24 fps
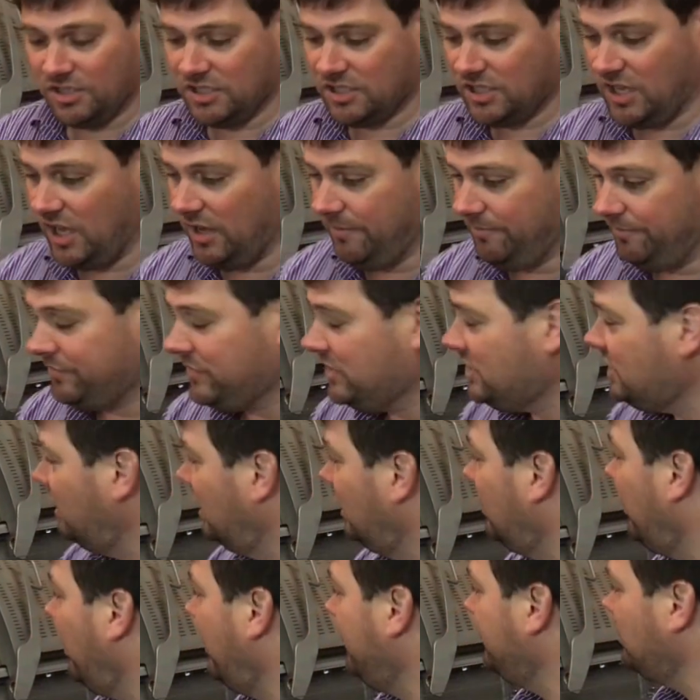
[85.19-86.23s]
So the
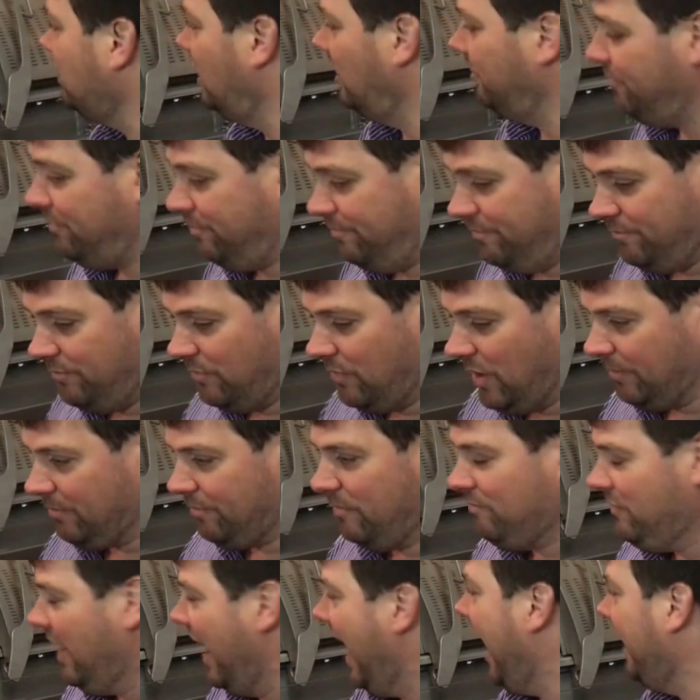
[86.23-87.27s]
grapes are
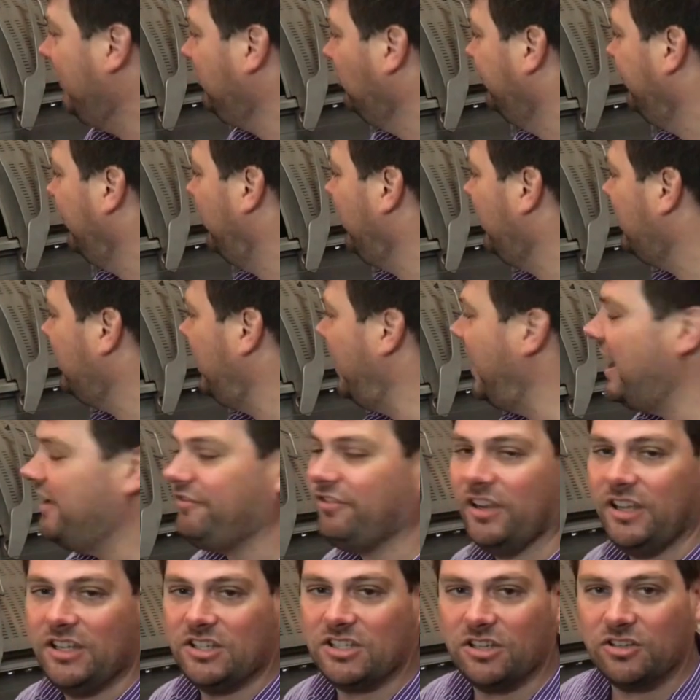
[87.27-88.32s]
handled very
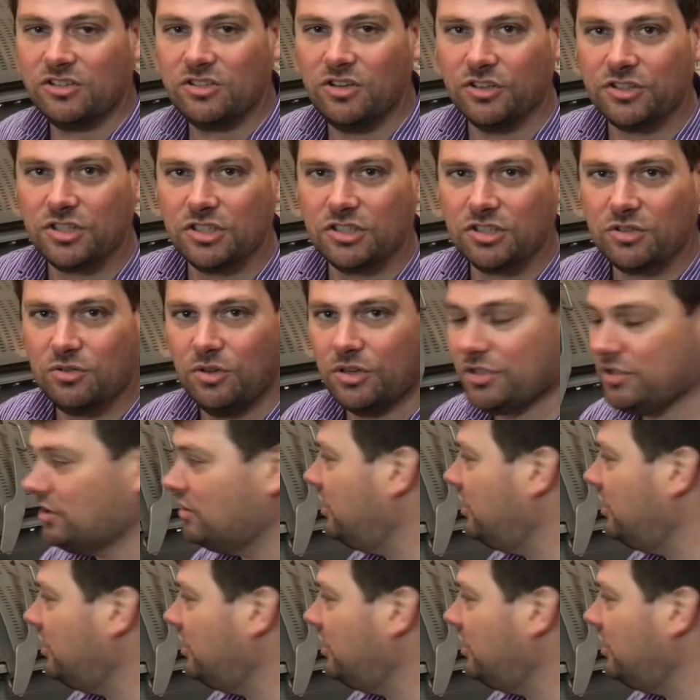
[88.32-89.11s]
carefully, so as not to squash the